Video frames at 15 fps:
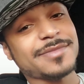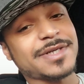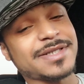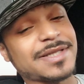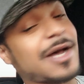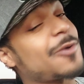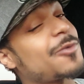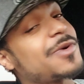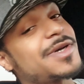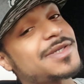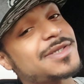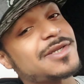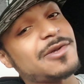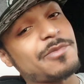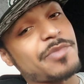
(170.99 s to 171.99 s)
Cause I was
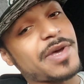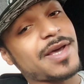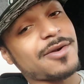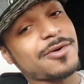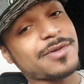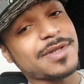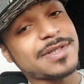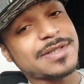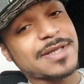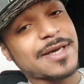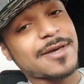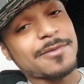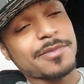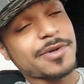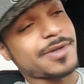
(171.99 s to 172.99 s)
gonna bet on this
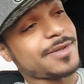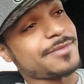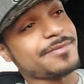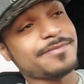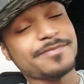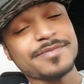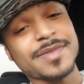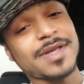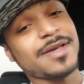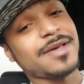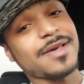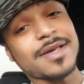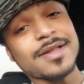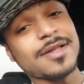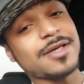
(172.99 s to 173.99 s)
game, but
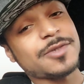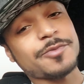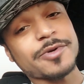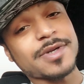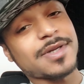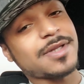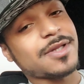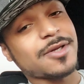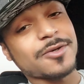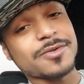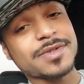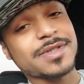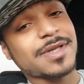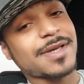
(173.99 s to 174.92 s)
it looked pretty close.